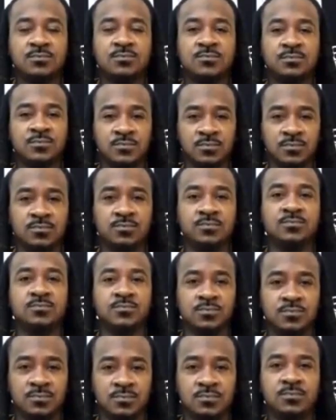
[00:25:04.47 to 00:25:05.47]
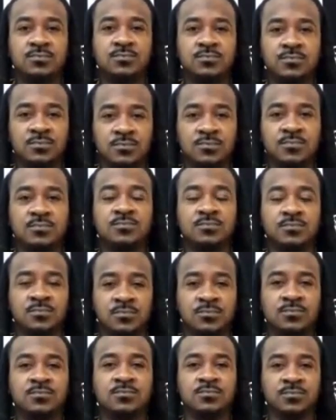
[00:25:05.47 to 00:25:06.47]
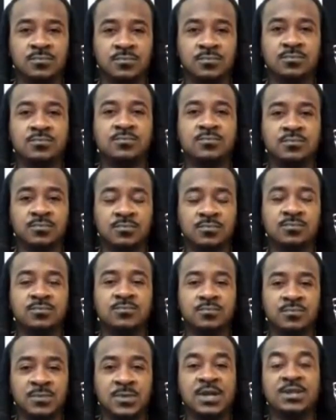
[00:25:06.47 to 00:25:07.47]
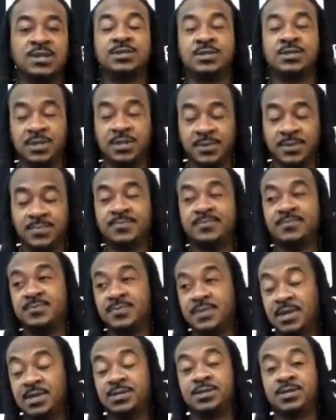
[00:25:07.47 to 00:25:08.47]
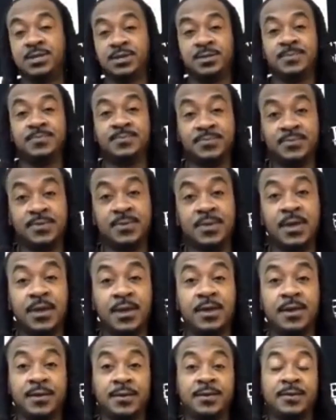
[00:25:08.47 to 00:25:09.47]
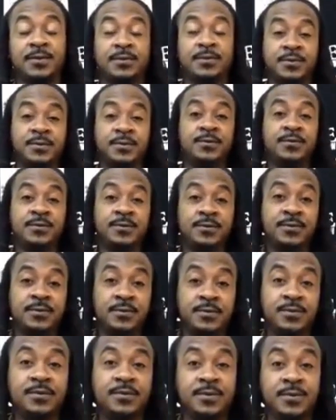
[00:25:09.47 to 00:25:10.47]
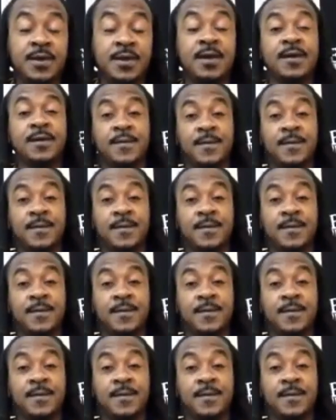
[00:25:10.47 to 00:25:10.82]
Mm. Mm. That's deep. That's deep. Yeah. Yeah.